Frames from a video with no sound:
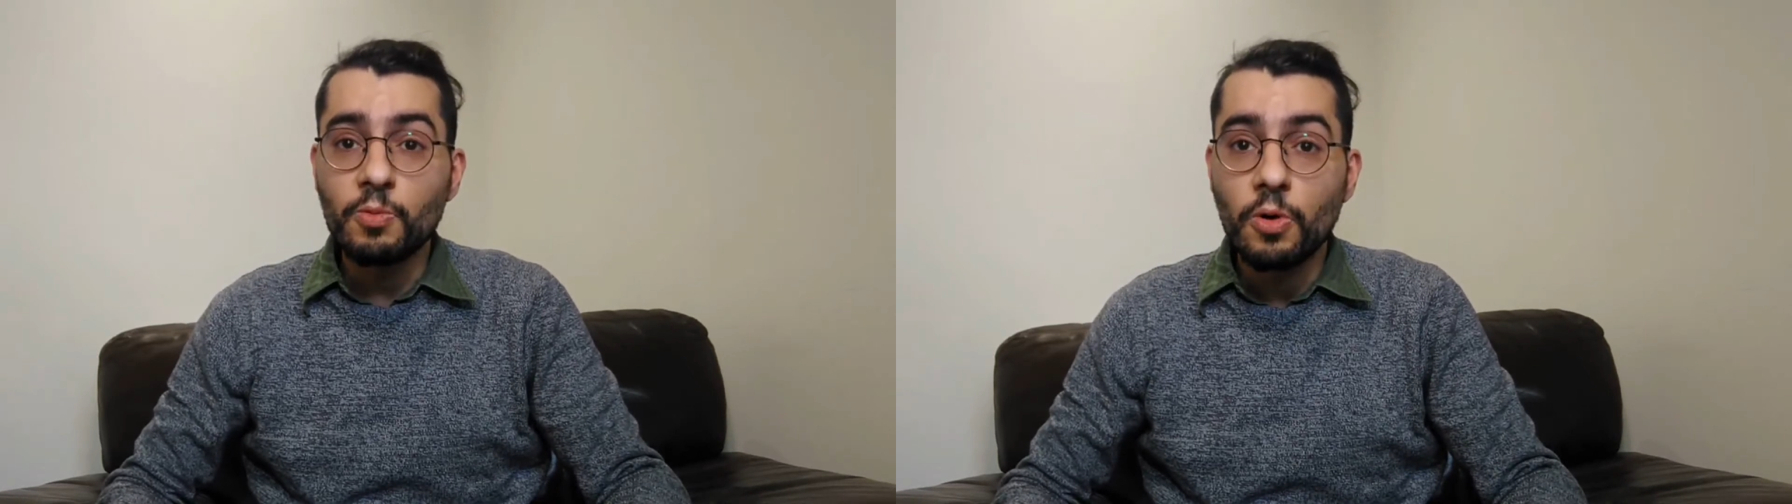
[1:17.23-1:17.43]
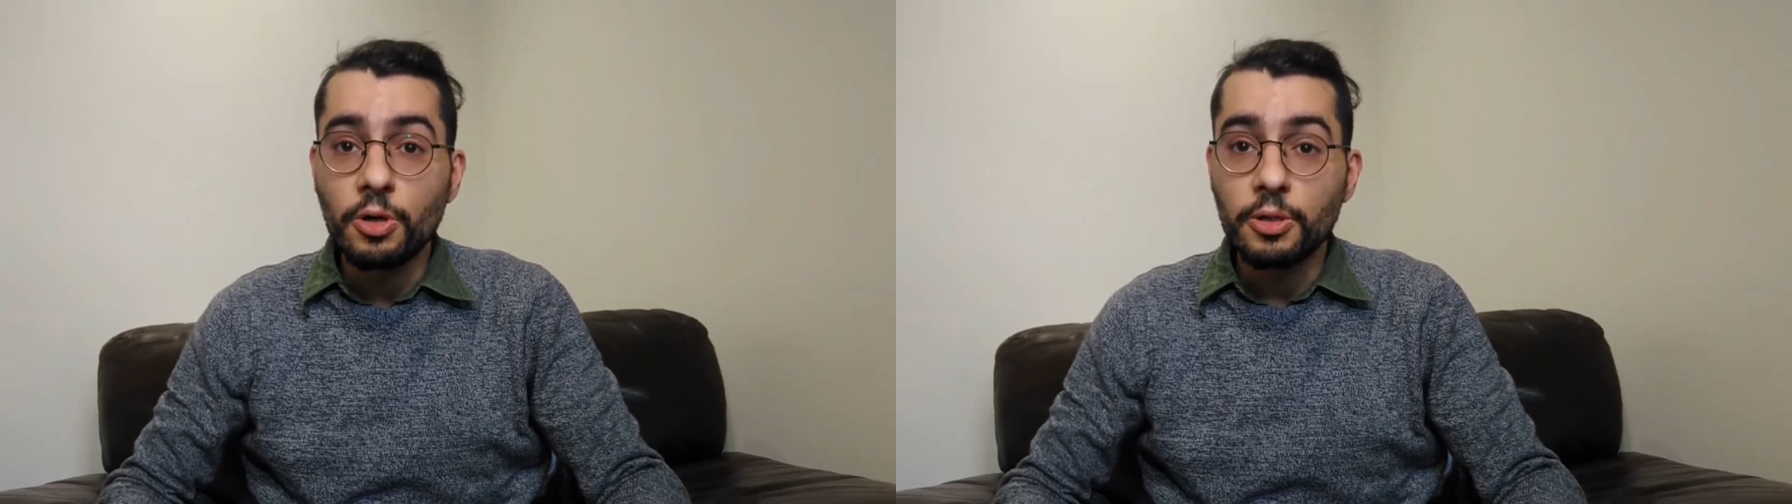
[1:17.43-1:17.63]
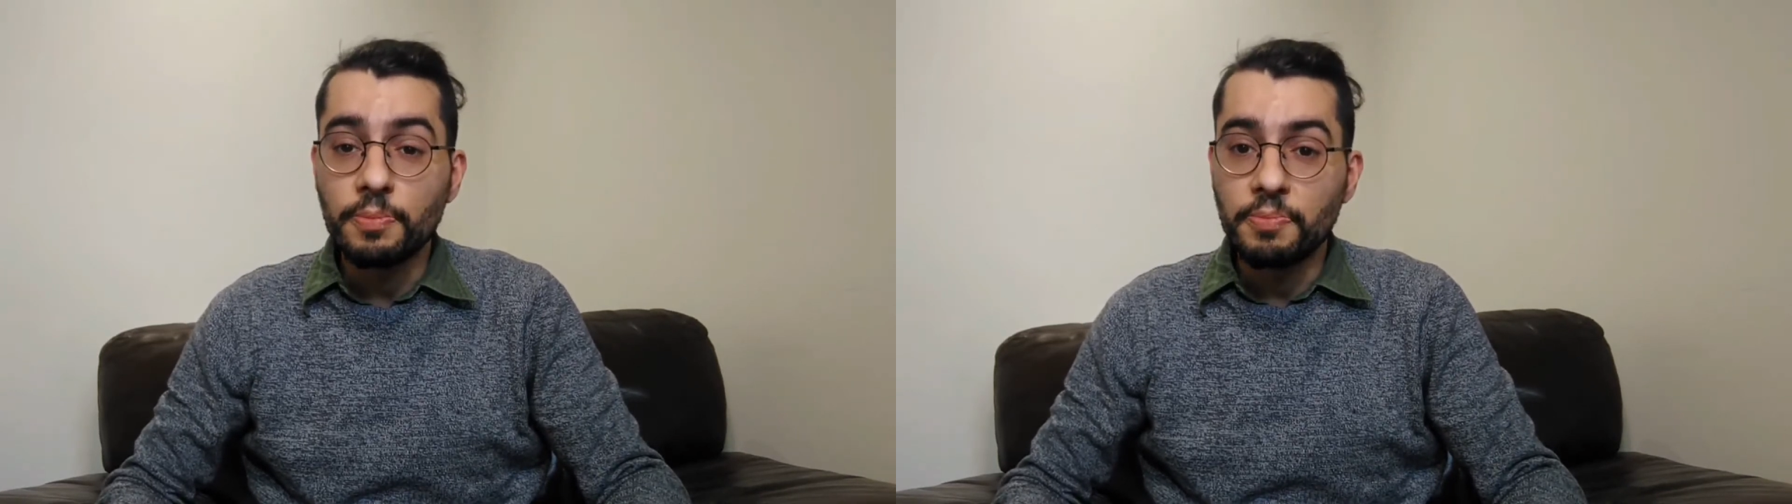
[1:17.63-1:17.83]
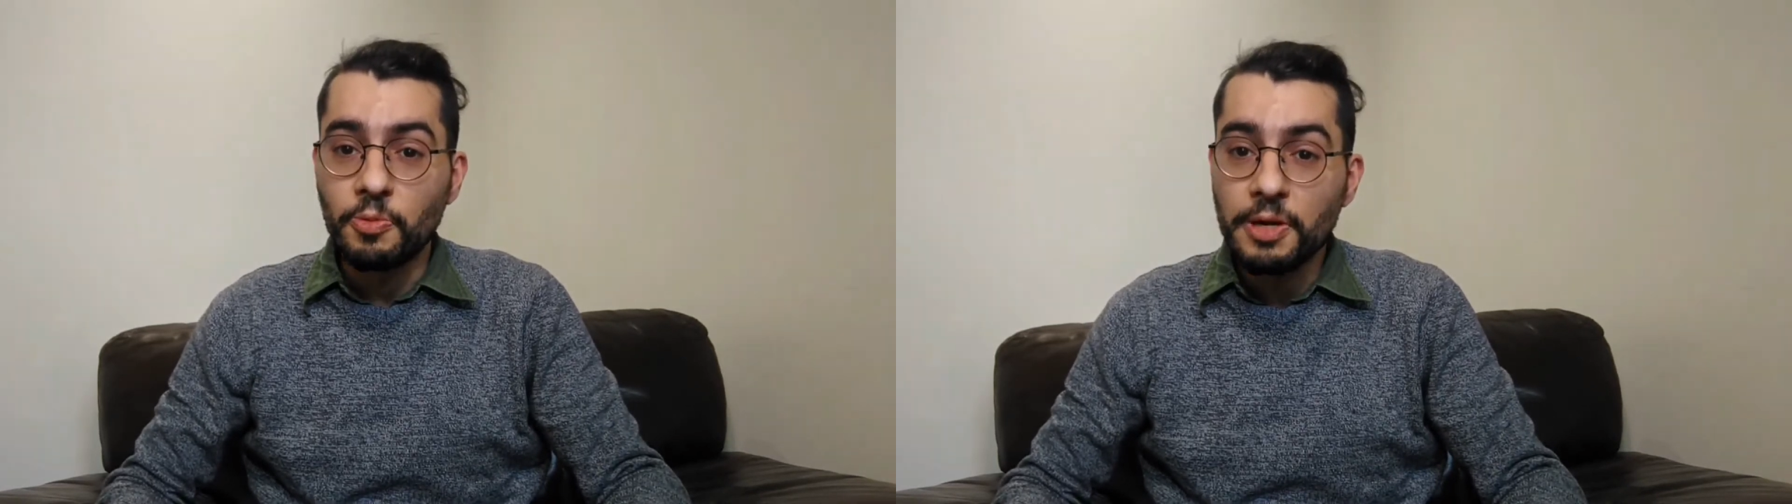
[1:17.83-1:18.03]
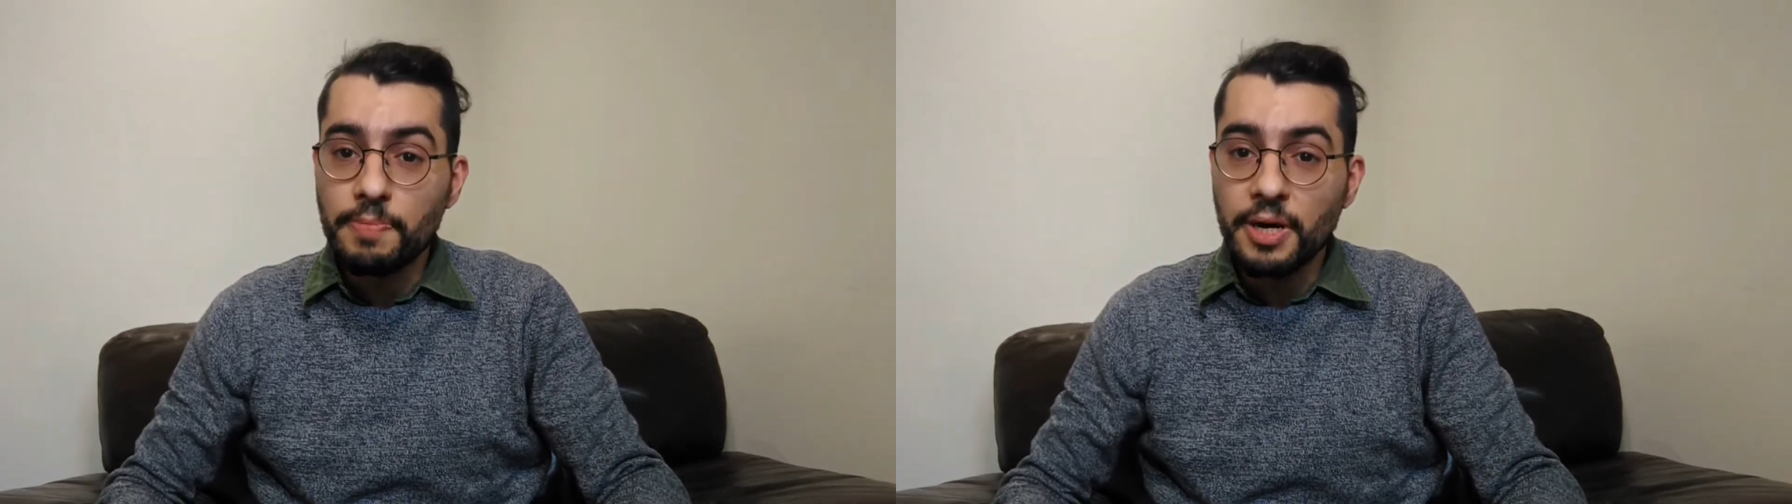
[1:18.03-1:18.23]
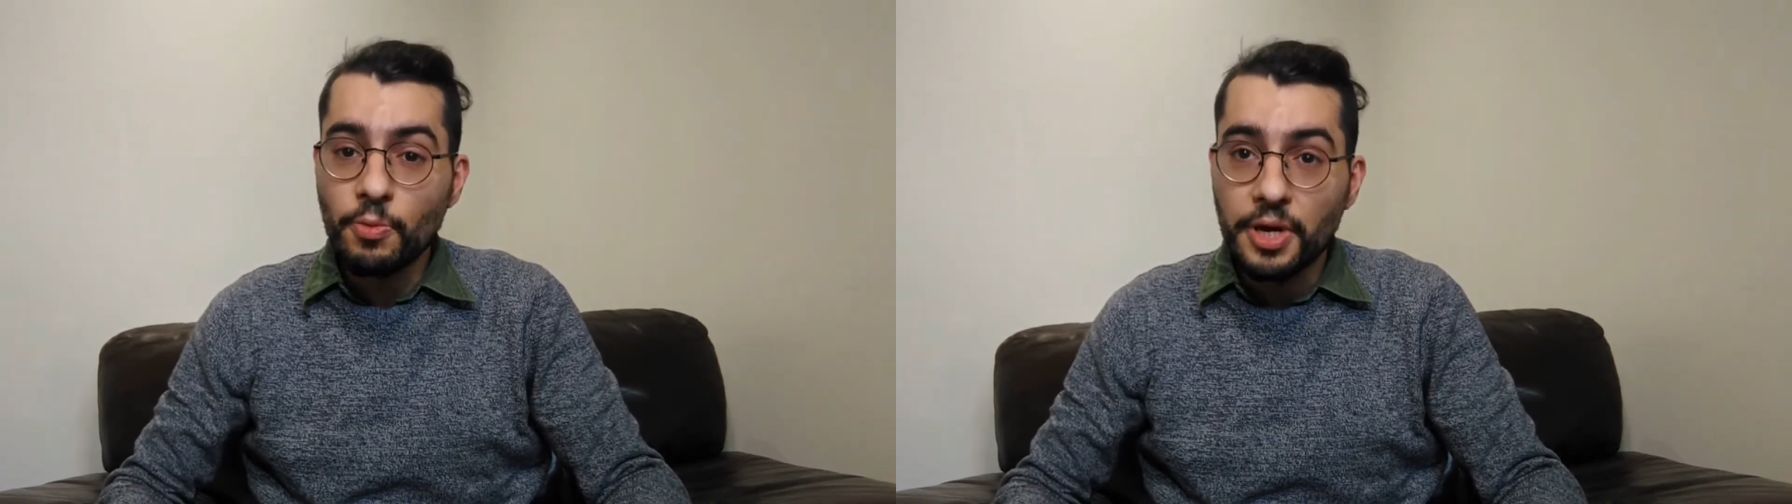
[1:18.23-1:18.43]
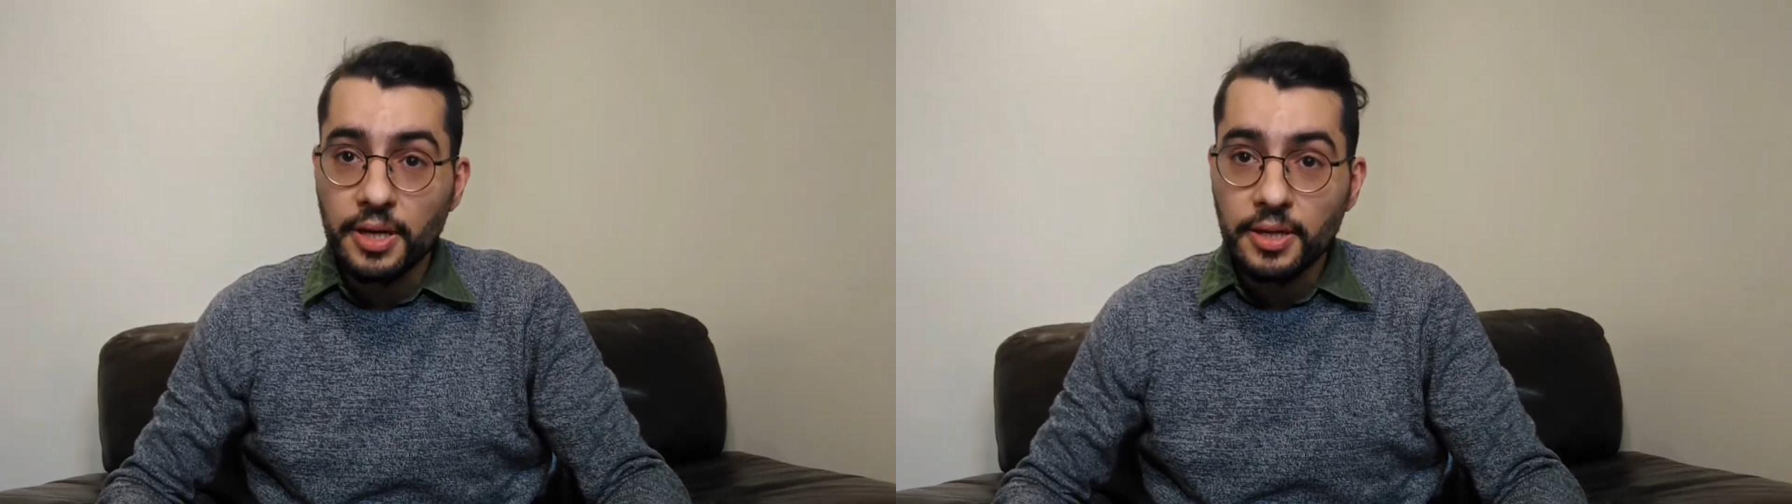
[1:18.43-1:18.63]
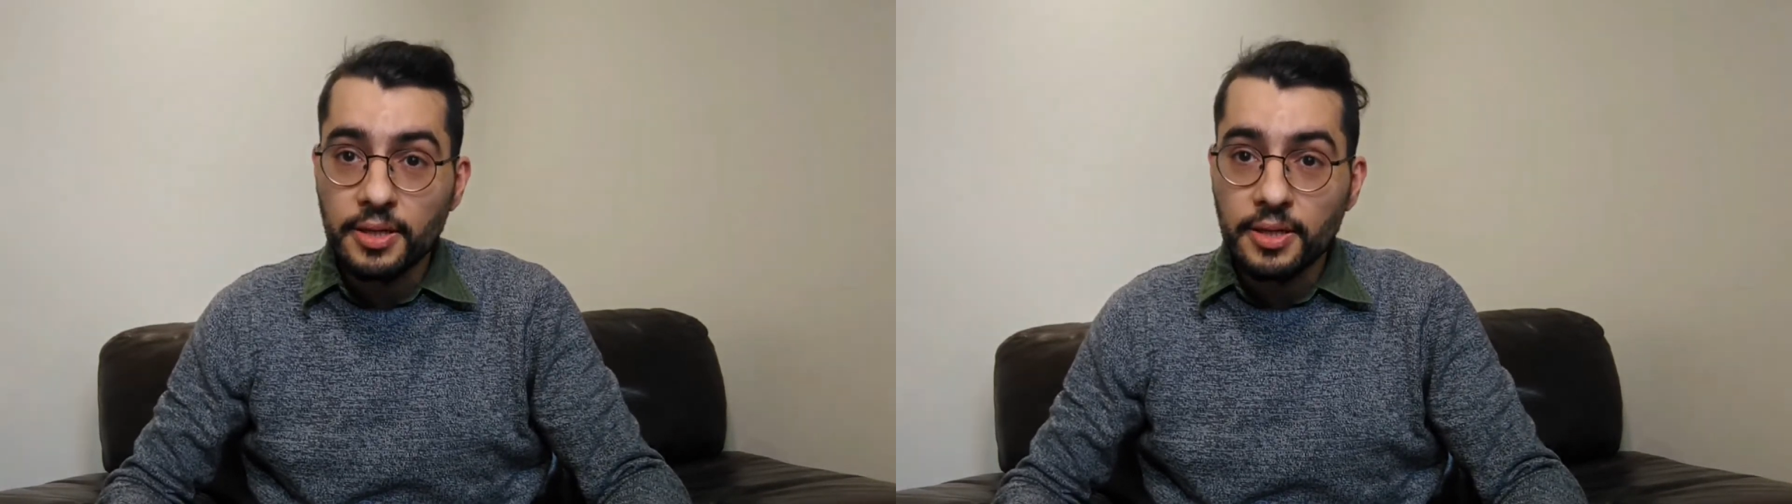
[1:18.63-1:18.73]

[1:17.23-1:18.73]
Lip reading: War week by week,